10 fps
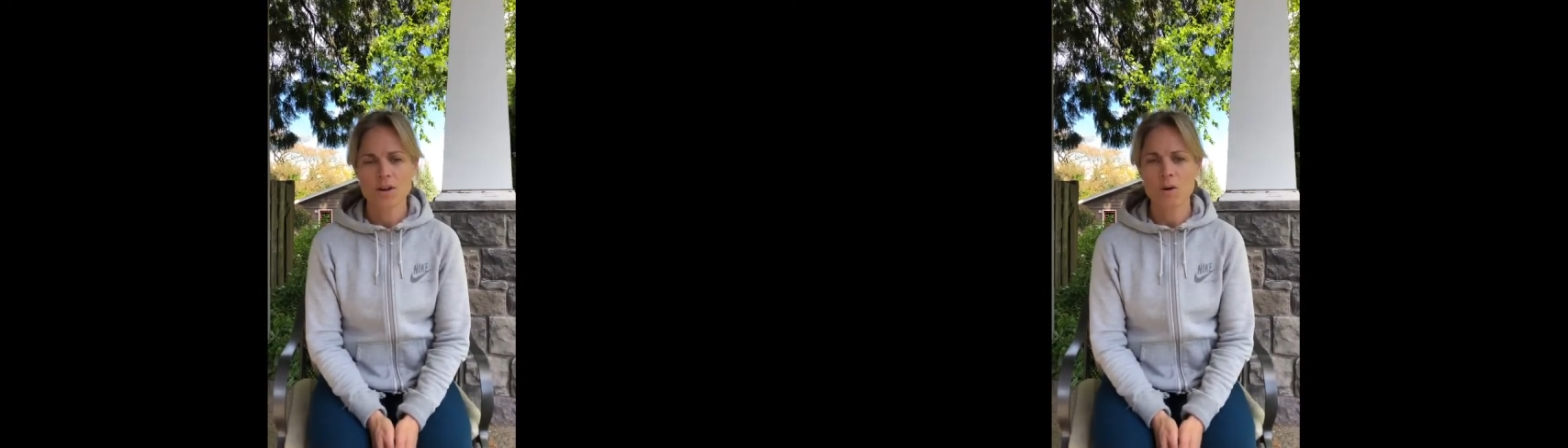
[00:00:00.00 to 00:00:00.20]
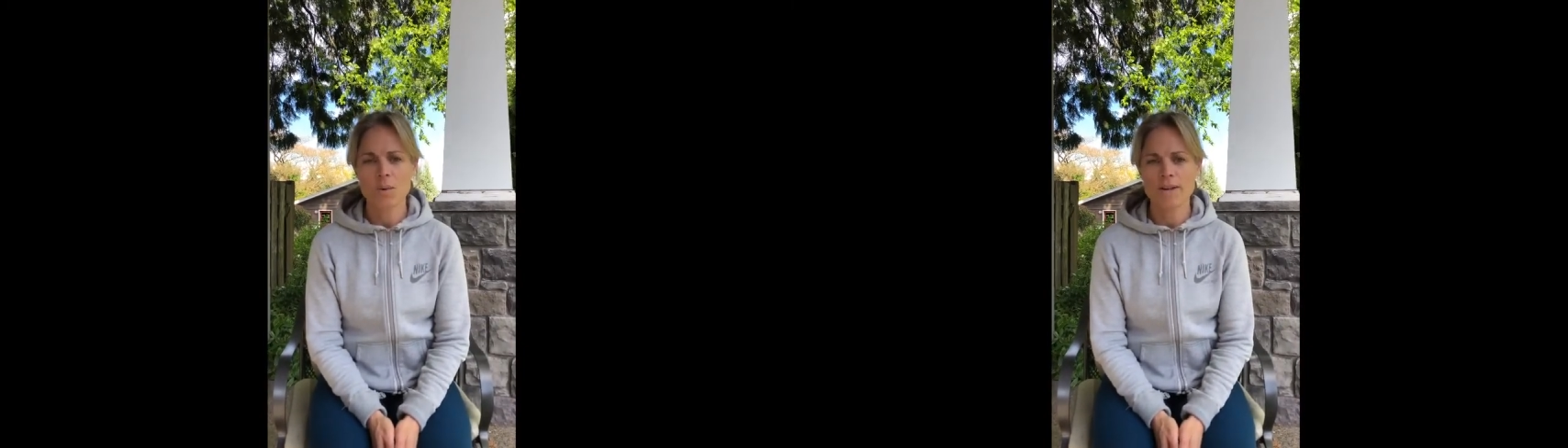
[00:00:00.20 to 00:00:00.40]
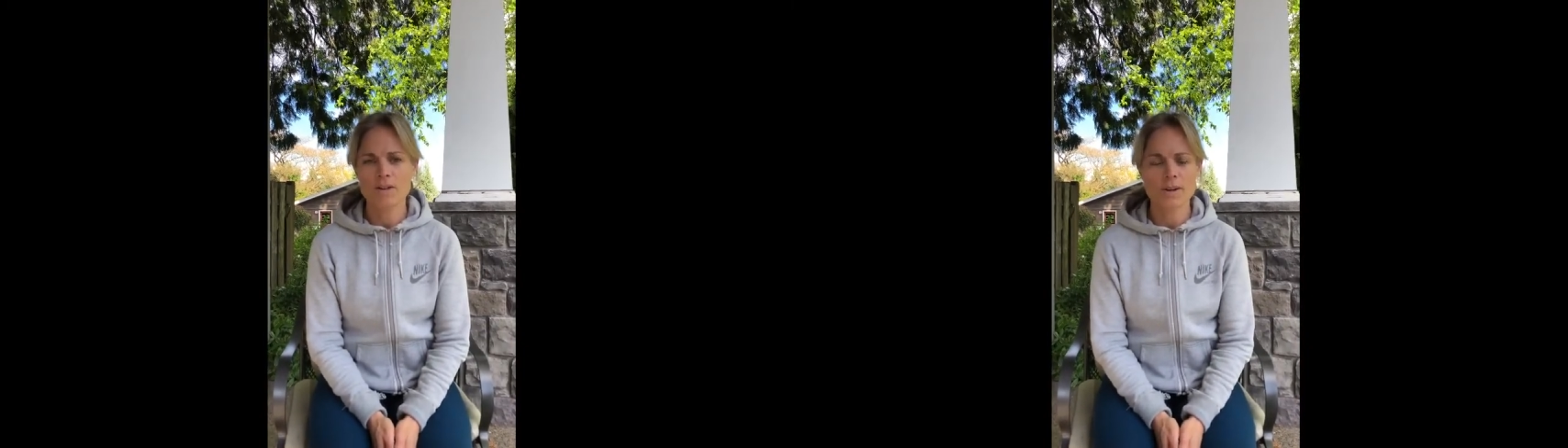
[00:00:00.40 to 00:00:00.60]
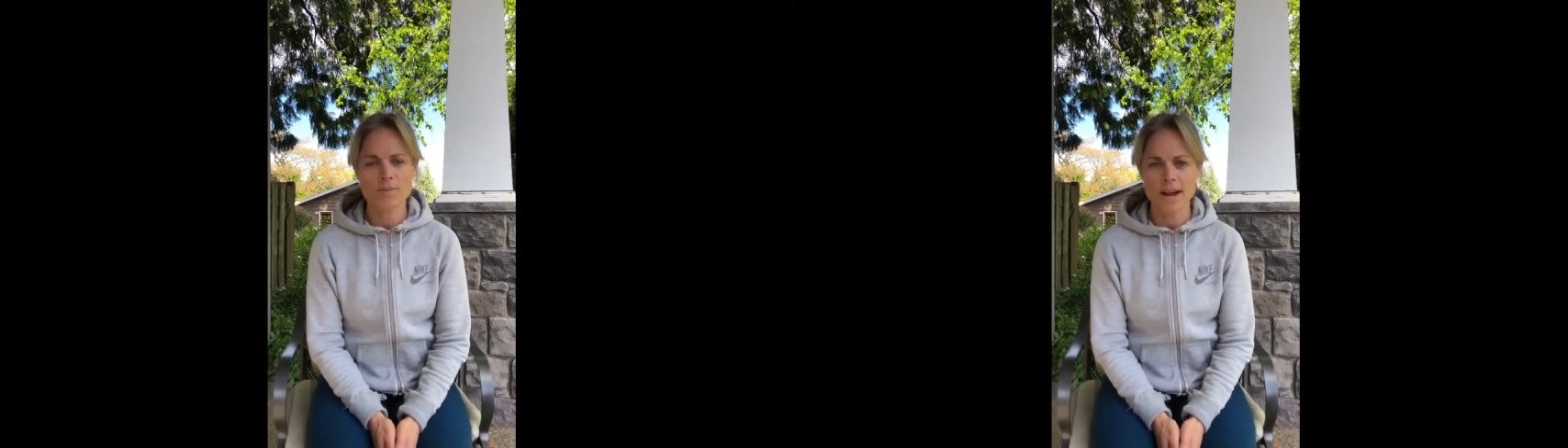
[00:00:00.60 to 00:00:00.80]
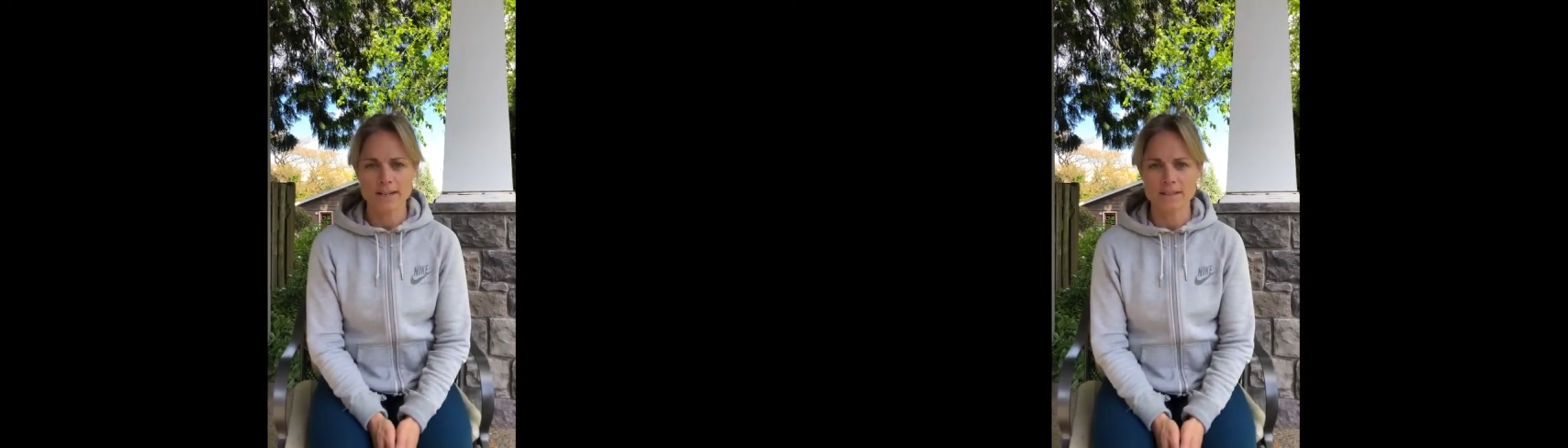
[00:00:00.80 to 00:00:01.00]
or when you're at
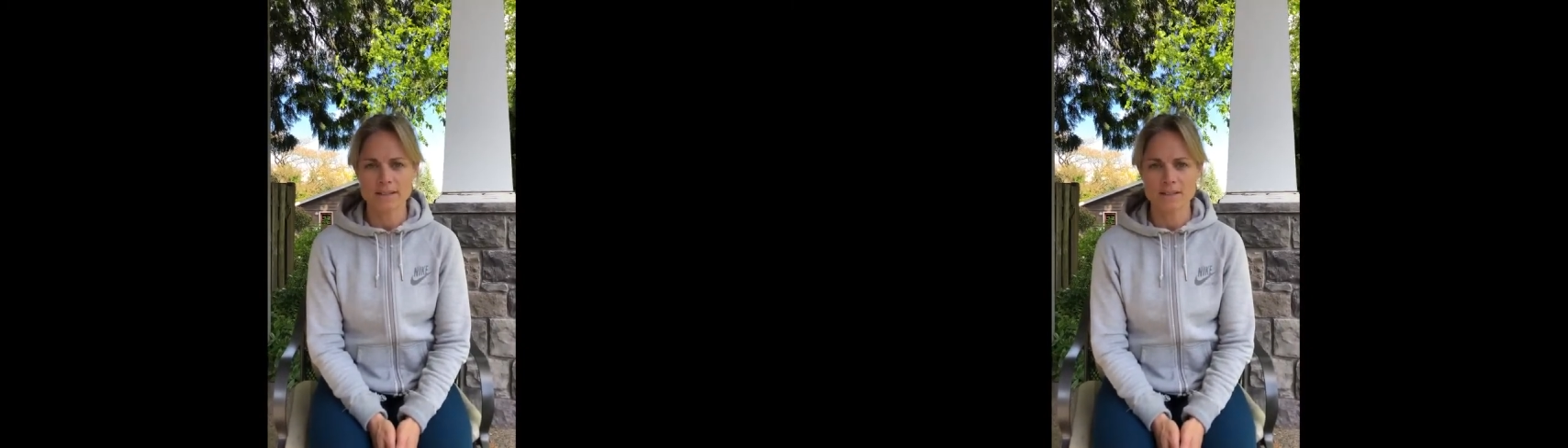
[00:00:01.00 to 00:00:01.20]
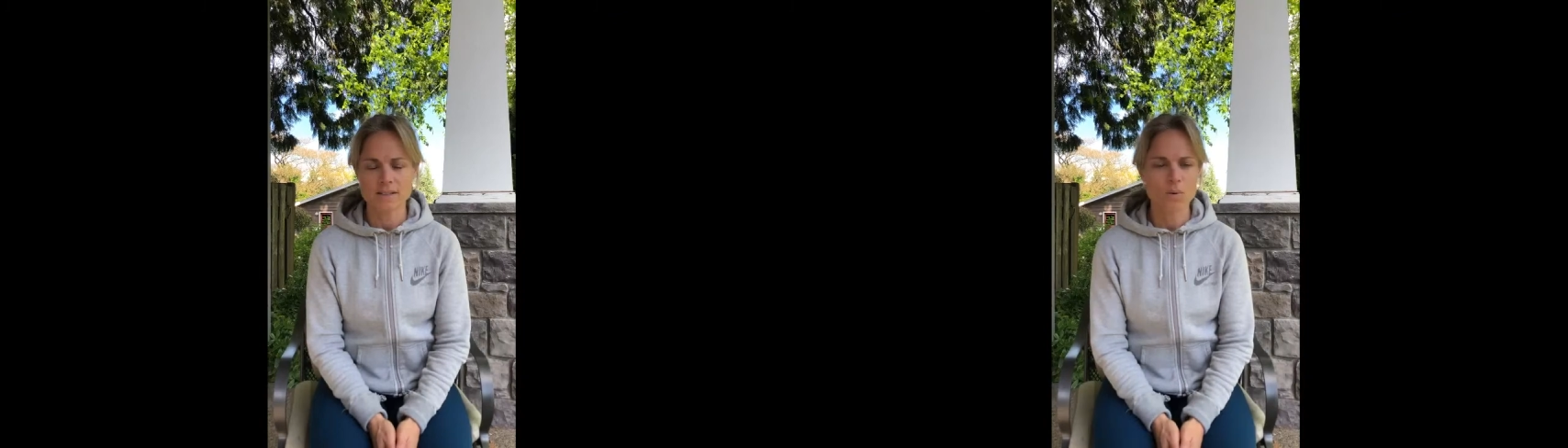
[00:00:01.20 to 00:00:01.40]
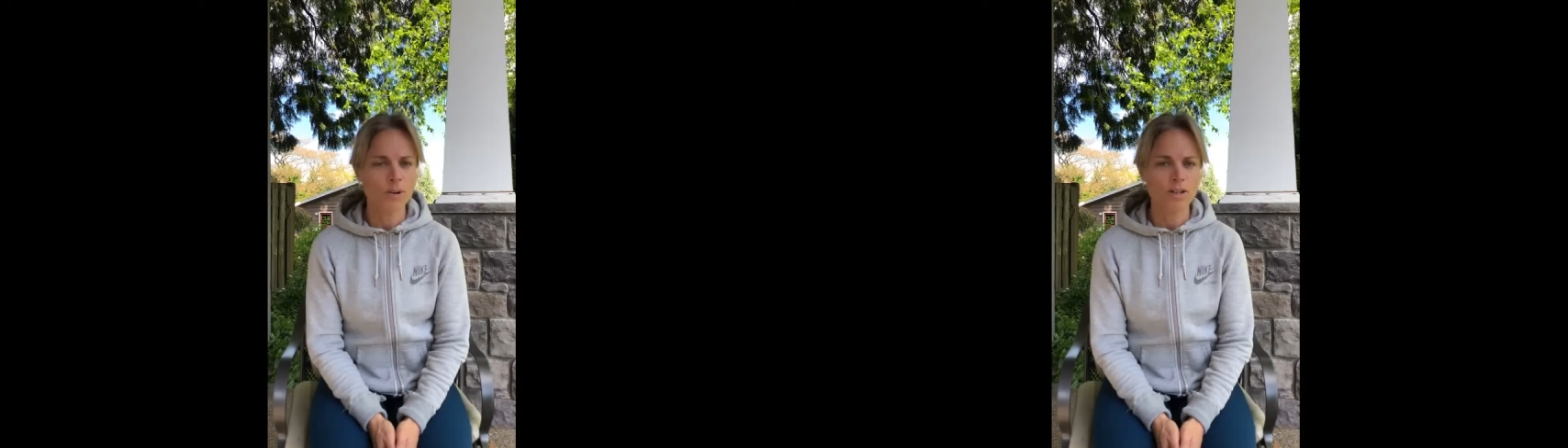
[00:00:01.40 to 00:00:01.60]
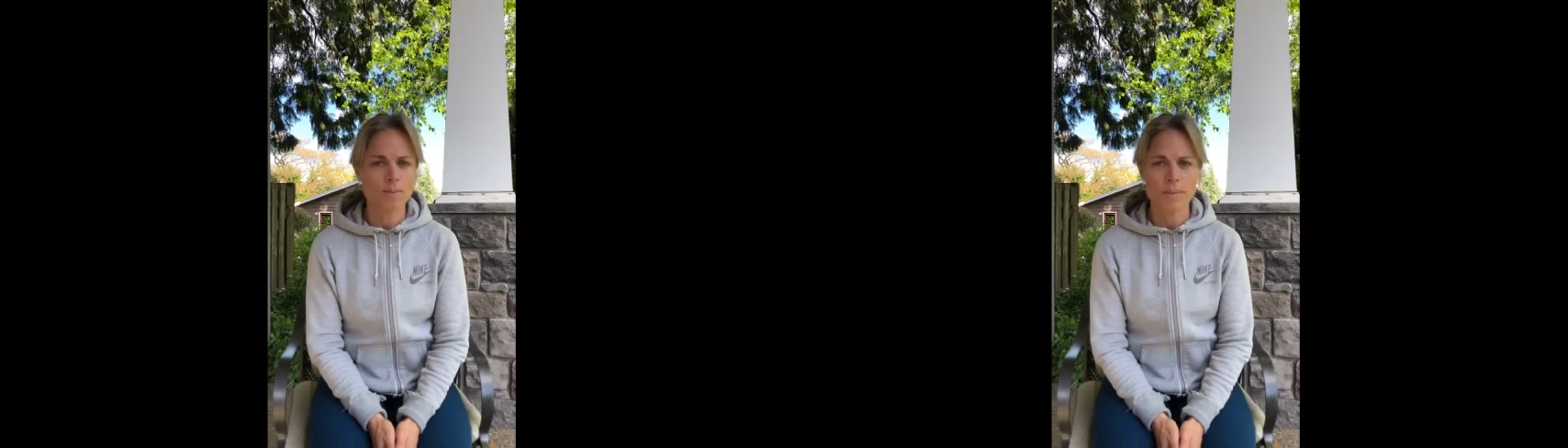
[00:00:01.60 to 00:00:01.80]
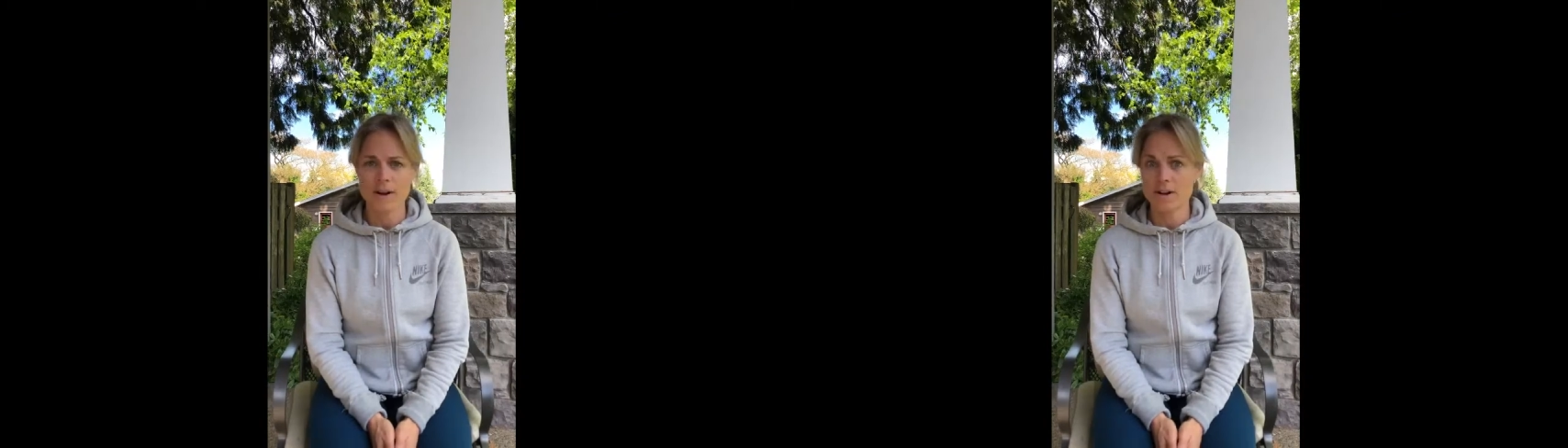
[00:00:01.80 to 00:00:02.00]
practice, or when you're
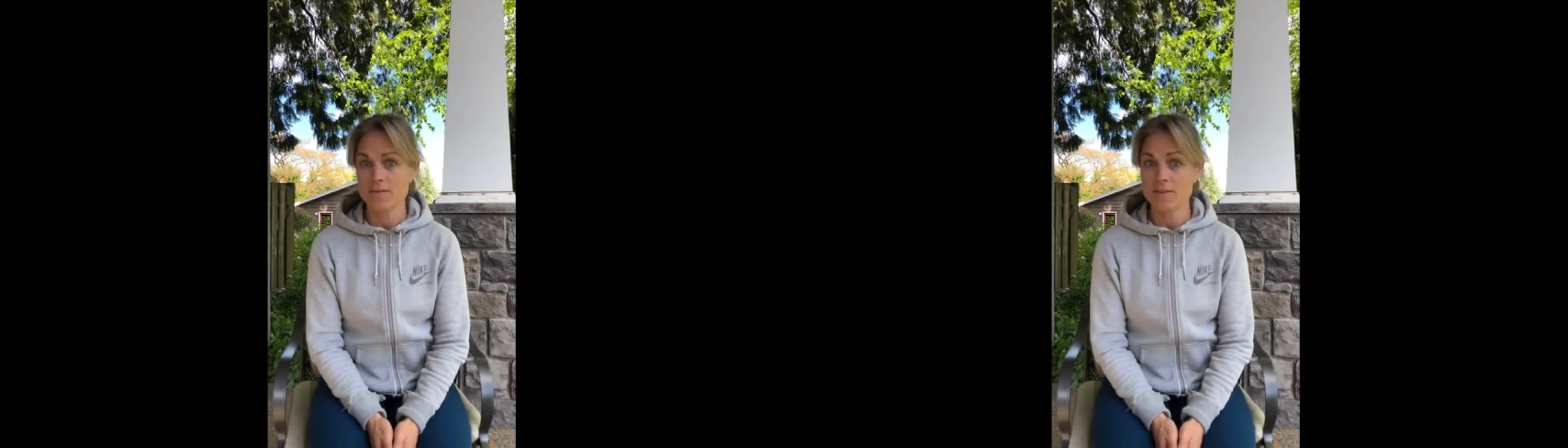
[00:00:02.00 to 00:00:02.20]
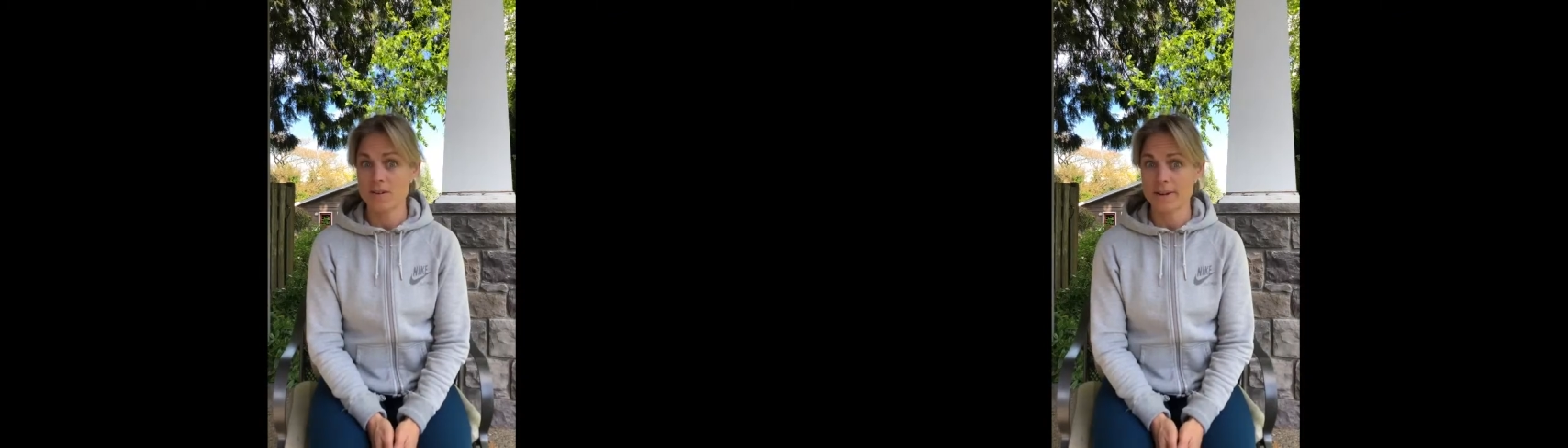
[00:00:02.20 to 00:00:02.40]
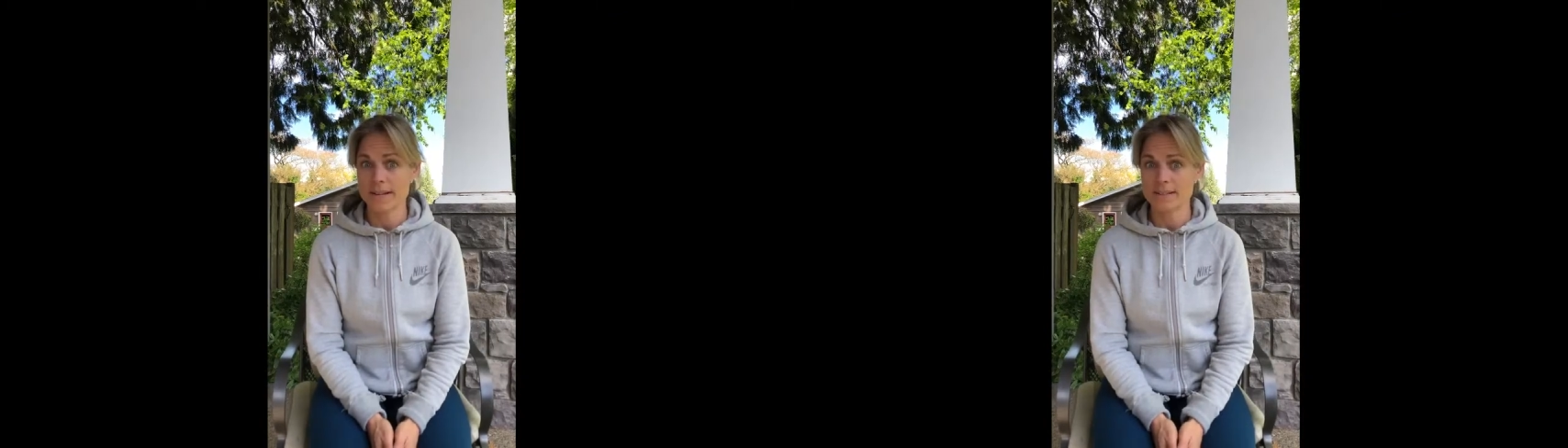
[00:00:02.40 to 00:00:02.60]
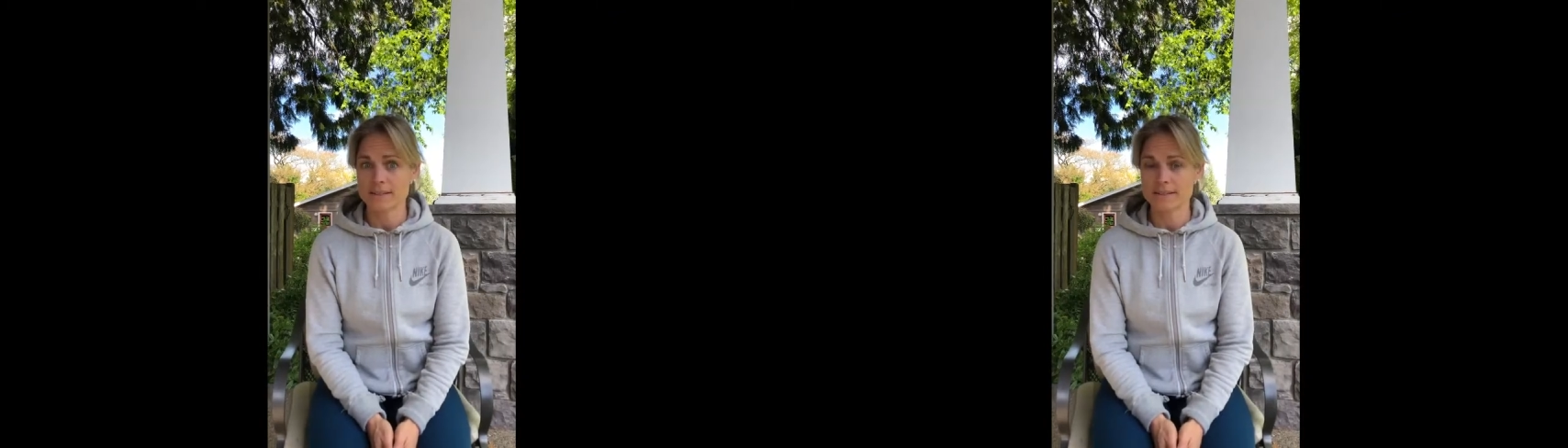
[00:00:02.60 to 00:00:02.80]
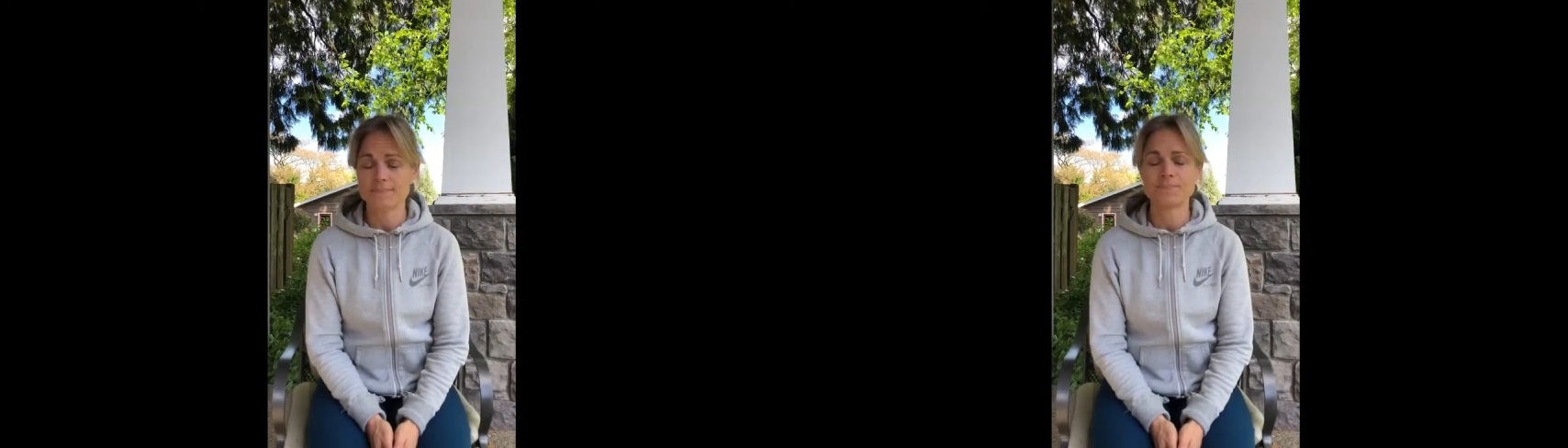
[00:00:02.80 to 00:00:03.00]
preparing for a race.